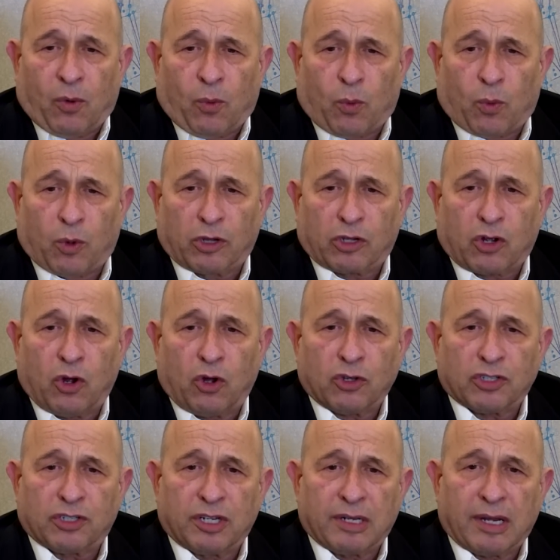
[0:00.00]
will
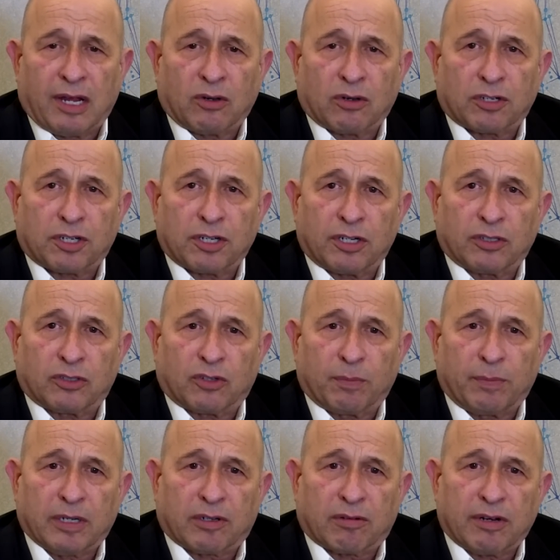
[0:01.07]
cause the Nano share to
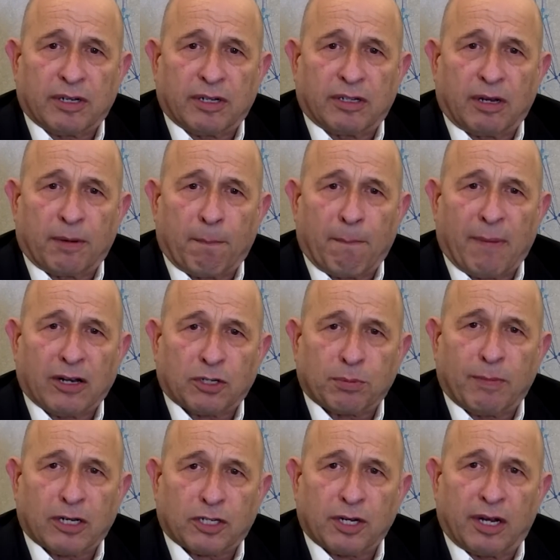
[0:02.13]
be traded at a much,
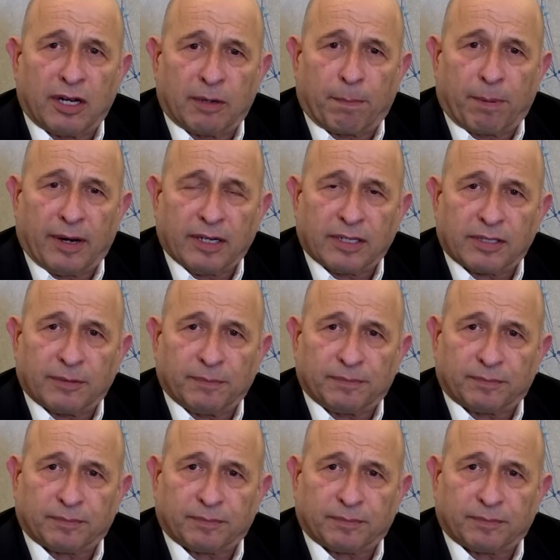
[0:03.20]
much higher price.